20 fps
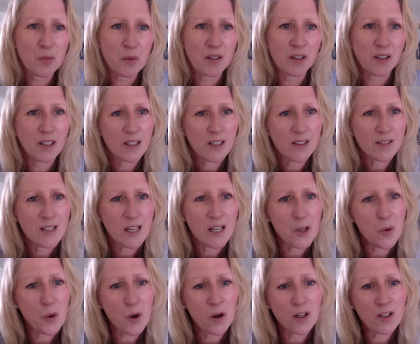but so
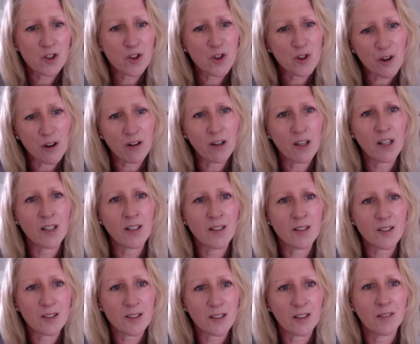you are trying
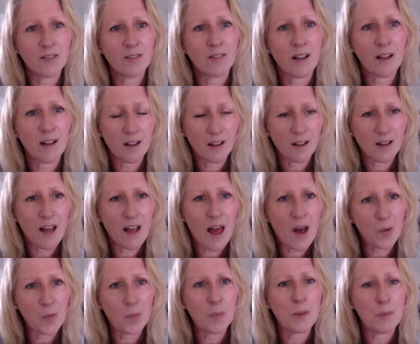to
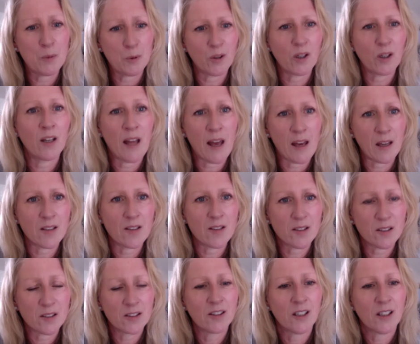help people connect